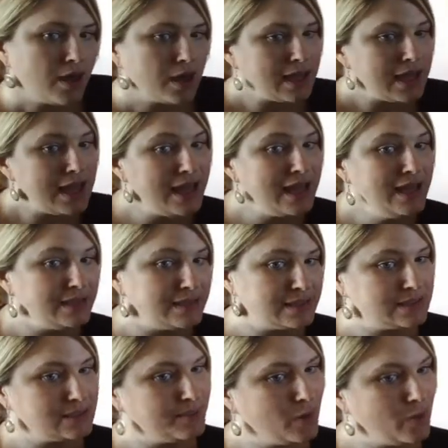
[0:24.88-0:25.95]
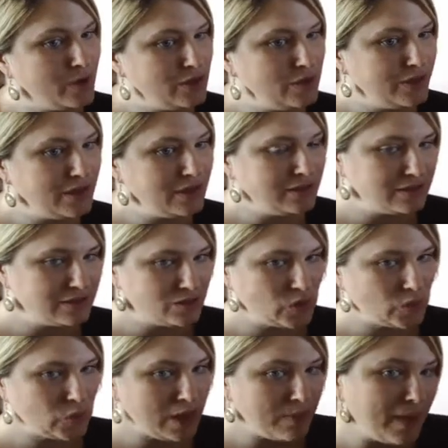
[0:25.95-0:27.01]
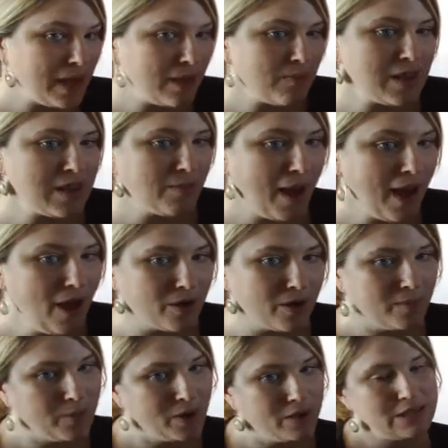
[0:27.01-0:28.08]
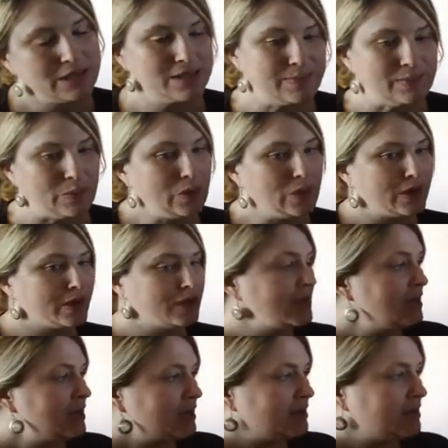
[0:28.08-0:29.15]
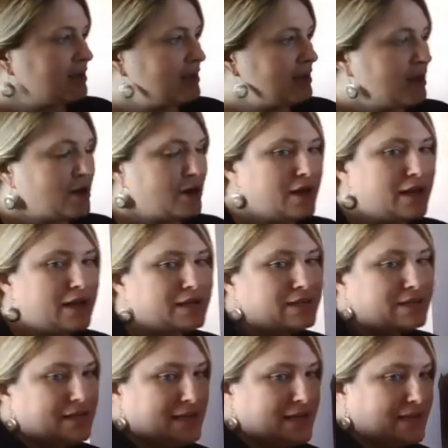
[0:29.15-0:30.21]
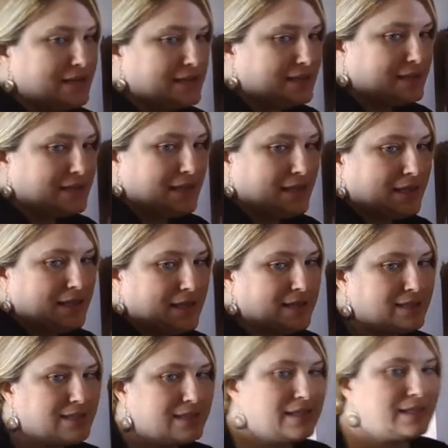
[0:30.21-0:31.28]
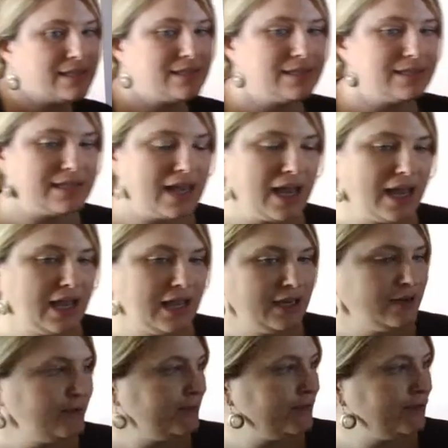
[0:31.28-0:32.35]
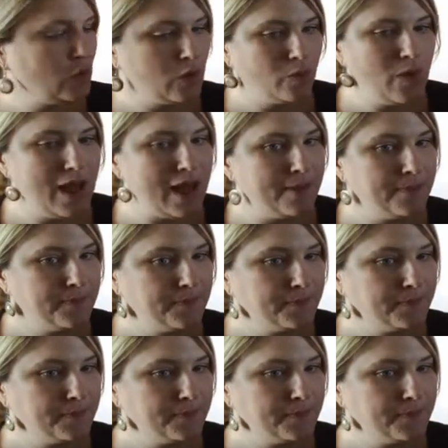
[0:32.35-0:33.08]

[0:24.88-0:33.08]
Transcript: hints about what you think the story might be about up on this board. There is this. This is a sign for what?